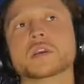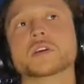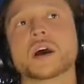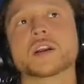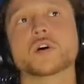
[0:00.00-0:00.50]

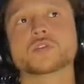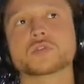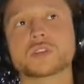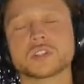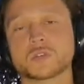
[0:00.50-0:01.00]
I go
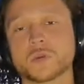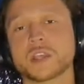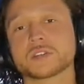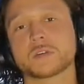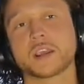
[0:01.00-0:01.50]
through these
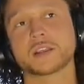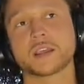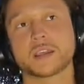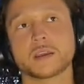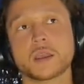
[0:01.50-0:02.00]
swings, right?
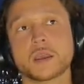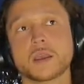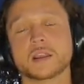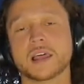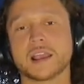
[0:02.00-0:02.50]
Like
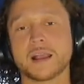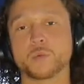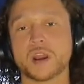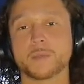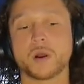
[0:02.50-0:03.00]

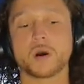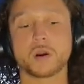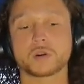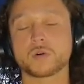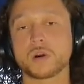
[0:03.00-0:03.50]
when I'm hardcore